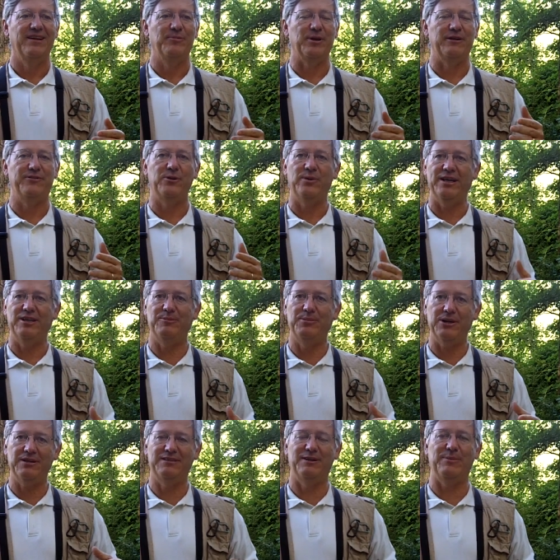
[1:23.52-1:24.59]
But if you read the
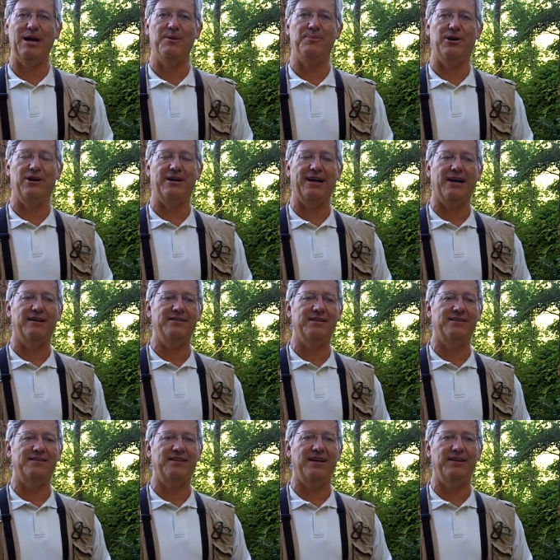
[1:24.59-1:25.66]
books about barred owls,
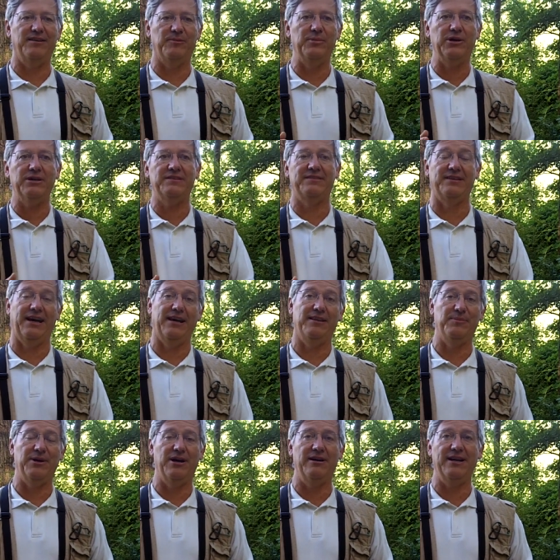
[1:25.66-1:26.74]
the books say
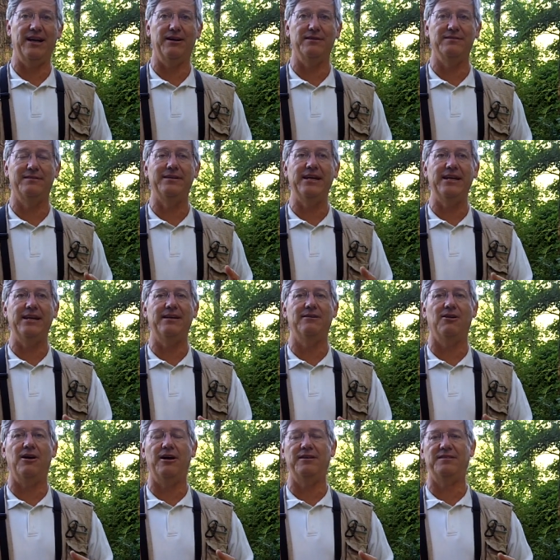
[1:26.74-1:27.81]
that barred owls need
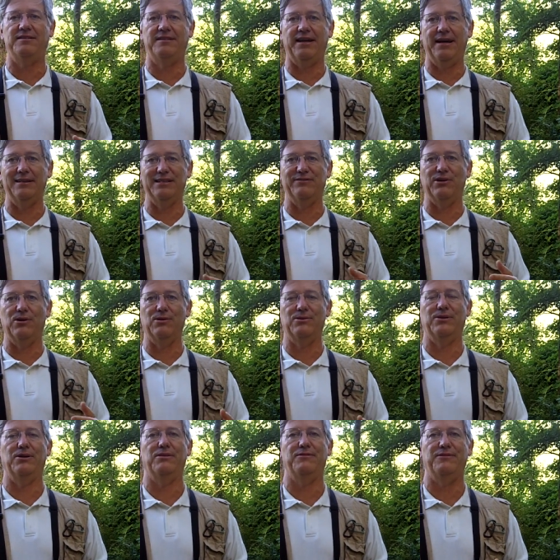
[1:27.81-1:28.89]
large stands of
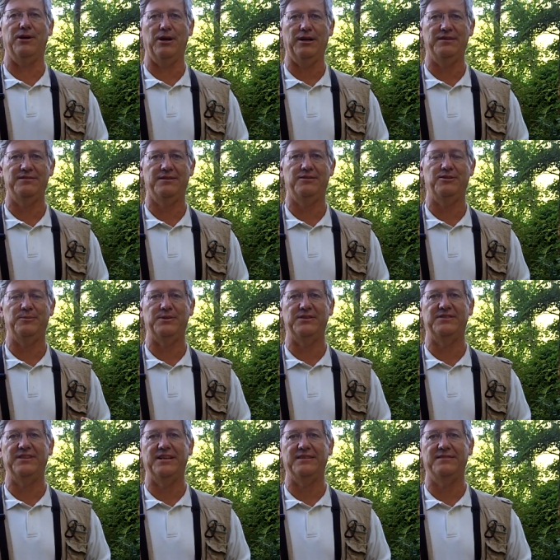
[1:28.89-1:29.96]
old-growth forest to
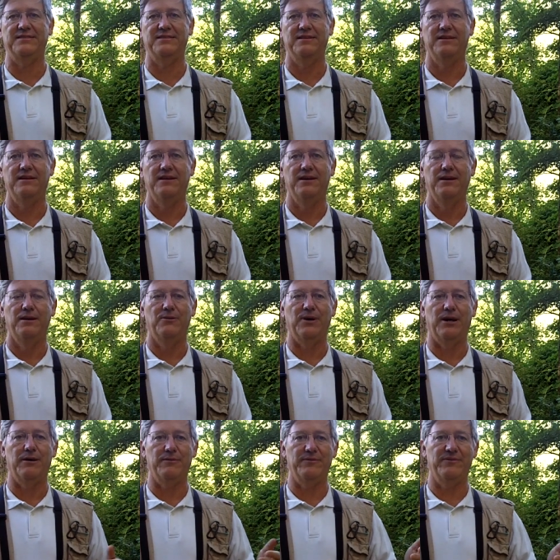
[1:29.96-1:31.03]
persist.
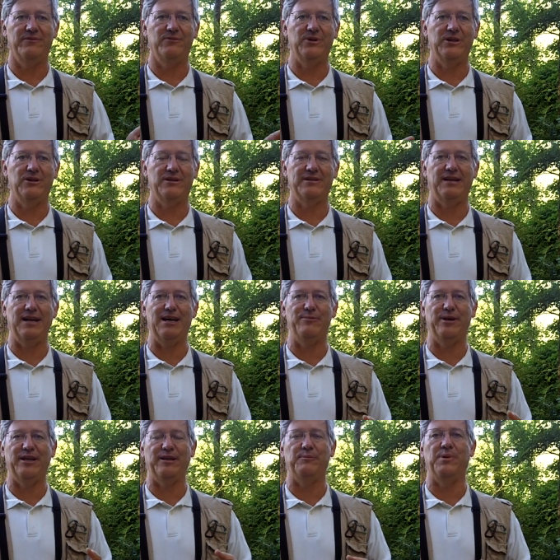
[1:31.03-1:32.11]
Well, we looked at how
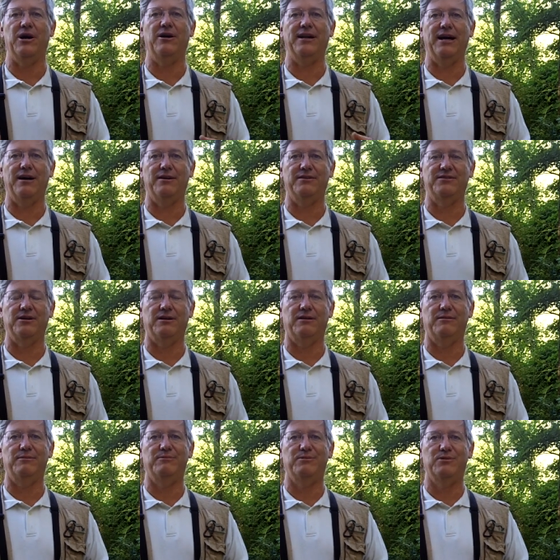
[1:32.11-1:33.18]
many barred owls
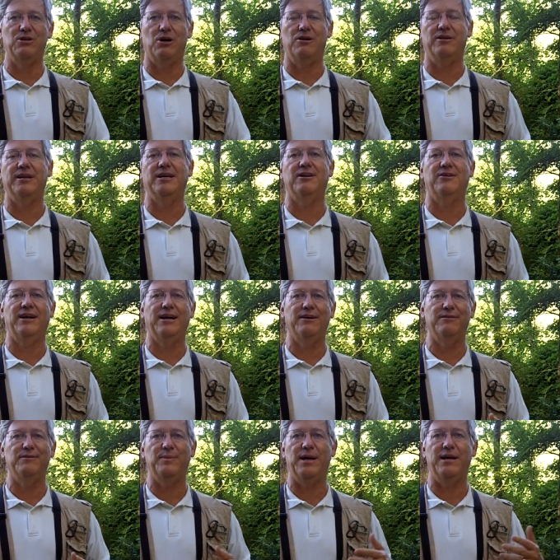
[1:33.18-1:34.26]
are calling
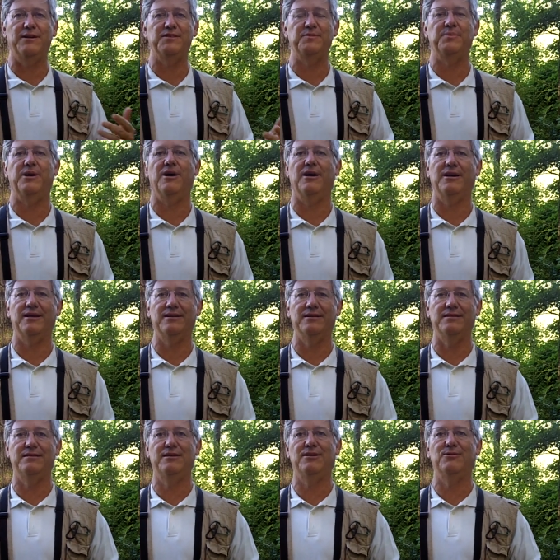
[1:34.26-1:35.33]
around Myers Park
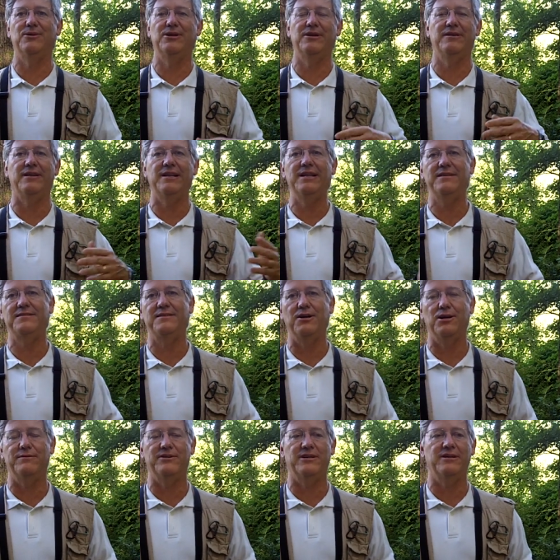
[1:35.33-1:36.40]
and Dilworth and
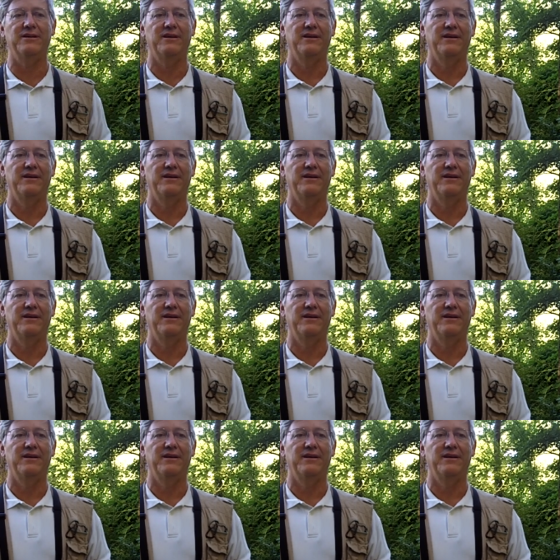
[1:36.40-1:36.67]
Eastover,